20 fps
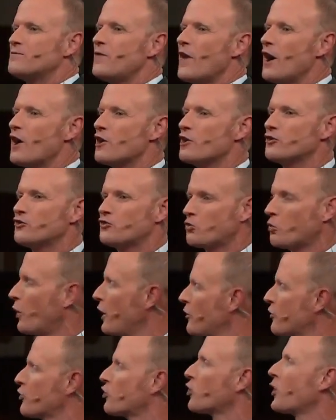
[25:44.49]
first
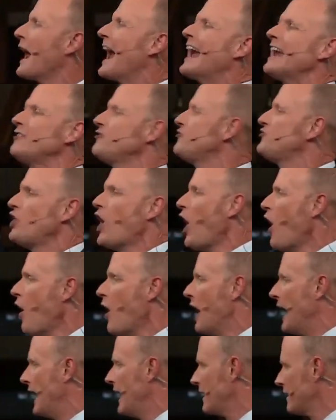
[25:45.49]
with great joy.